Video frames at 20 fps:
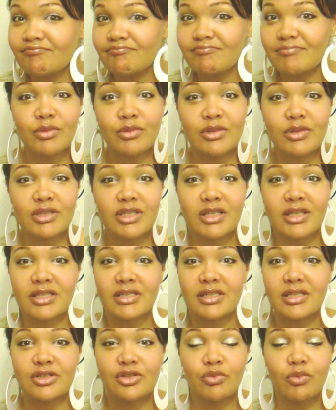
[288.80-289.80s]
he was in the
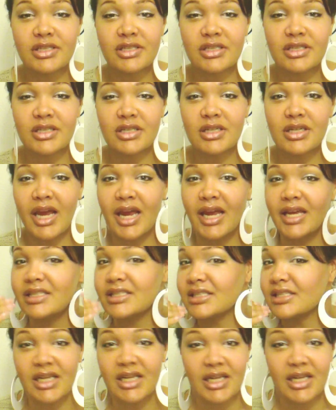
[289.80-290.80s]
situation and he
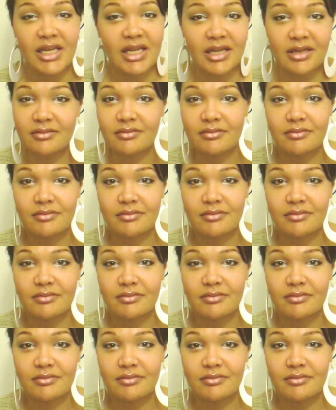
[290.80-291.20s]
just did it.